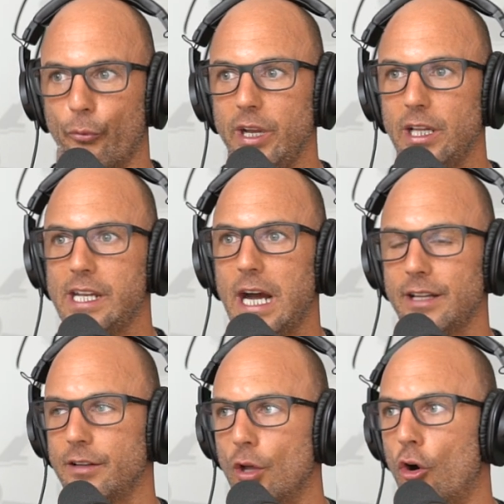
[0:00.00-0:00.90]
really got
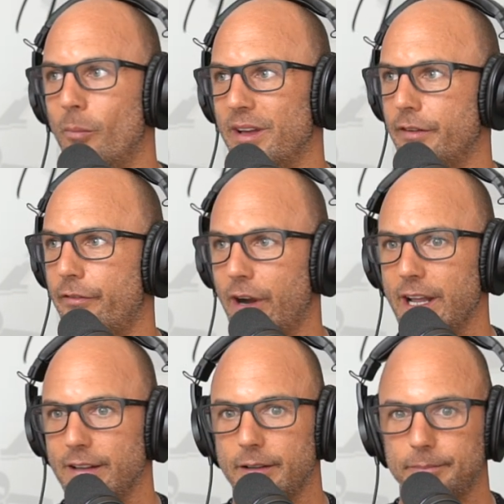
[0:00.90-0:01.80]
to know him as a
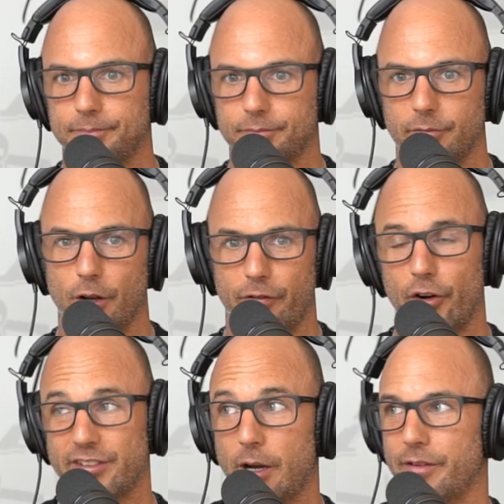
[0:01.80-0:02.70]
friend. You know,
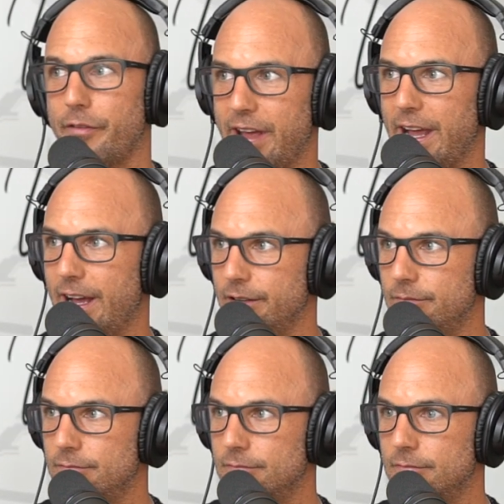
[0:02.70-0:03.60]
first I was a fan
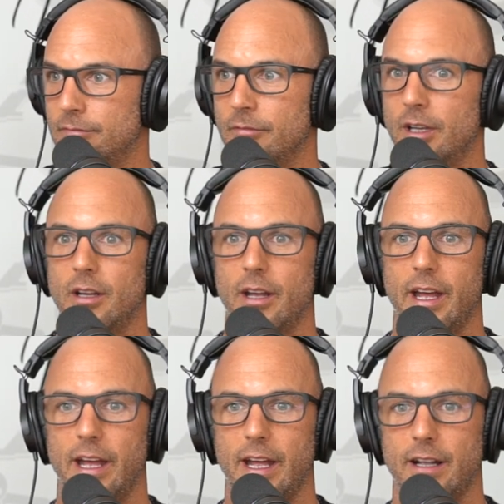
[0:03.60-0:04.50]

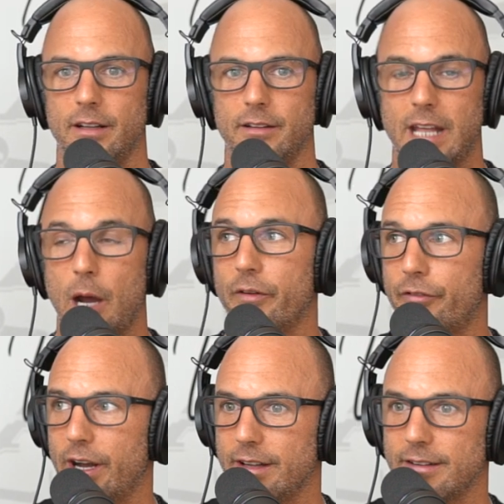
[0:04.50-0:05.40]
and now we're
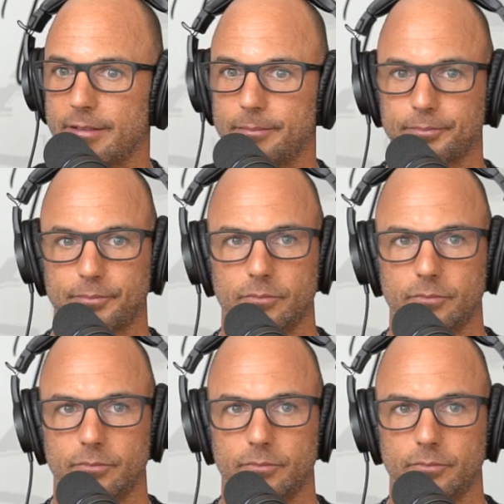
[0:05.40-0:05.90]
friends. Yeah.